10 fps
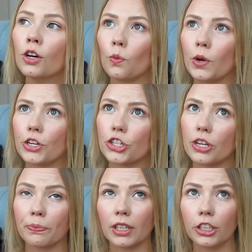
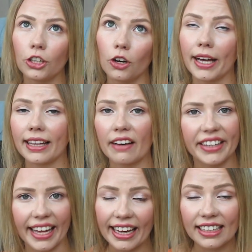which, you know, I love
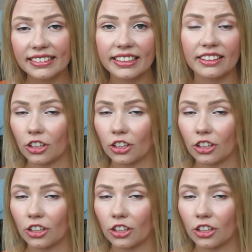and hate.